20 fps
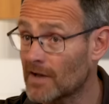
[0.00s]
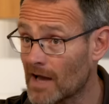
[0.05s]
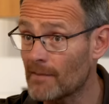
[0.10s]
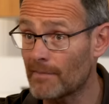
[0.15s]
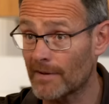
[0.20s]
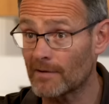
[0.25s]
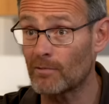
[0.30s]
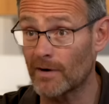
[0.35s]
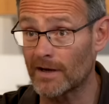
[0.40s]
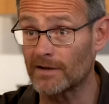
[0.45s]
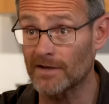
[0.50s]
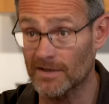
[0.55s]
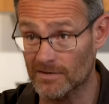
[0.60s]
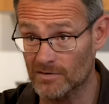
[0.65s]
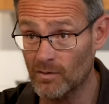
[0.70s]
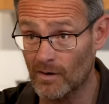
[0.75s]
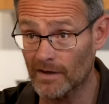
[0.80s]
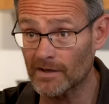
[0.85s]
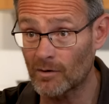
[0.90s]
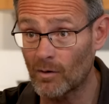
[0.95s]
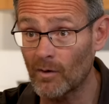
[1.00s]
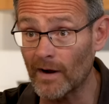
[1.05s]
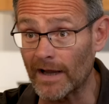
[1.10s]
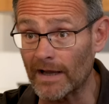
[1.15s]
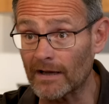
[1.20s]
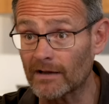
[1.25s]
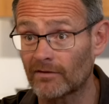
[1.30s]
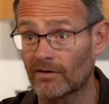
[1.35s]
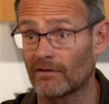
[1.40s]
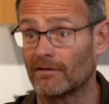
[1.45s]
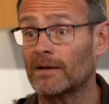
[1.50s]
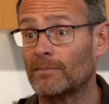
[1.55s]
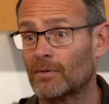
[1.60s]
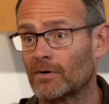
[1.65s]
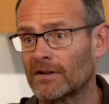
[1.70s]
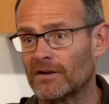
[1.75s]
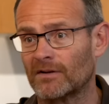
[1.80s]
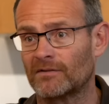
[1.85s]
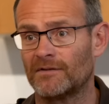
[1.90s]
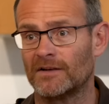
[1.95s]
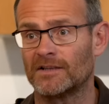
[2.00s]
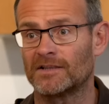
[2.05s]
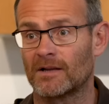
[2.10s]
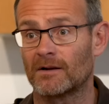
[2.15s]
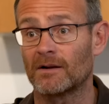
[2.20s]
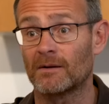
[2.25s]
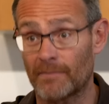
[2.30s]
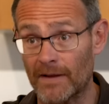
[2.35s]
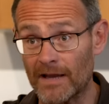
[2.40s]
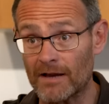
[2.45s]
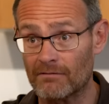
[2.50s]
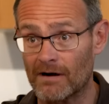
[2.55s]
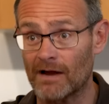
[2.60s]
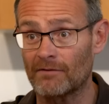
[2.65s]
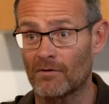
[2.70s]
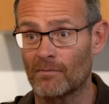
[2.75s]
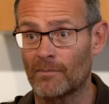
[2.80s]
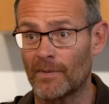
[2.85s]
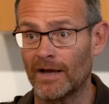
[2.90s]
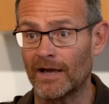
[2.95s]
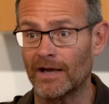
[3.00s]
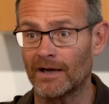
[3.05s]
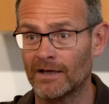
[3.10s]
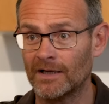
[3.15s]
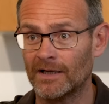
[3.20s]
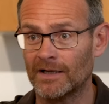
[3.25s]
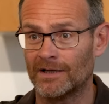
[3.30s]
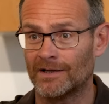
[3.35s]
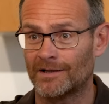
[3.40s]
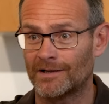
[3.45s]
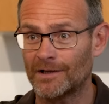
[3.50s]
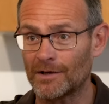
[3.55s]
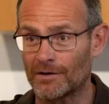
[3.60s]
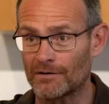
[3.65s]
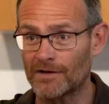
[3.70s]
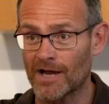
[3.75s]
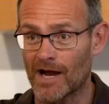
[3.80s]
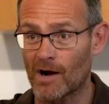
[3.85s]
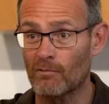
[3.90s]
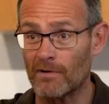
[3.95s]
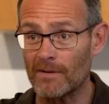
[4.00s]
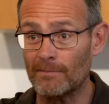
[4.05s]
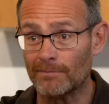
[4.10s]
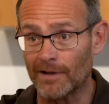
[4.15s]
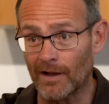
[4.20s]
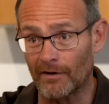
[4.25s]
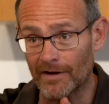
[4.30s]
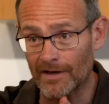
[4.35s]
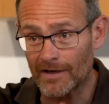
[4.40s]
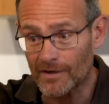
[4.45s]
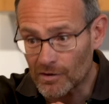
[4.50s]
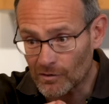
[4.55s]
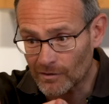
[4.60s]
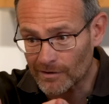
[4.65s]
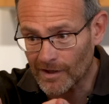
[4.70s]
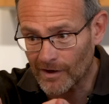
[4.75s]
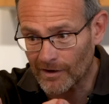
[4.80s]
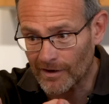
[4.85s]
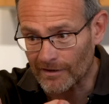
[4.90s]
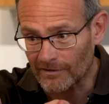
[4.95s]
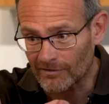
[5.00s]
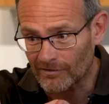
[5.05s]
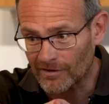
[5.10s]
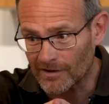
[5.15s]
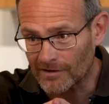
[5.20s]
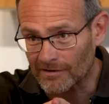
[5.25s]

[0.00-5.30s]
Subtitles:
if you get a big wind, that's quite quick. So anybody right. That's fished on a big gravel pit, you know, you get a wind blowing and your lines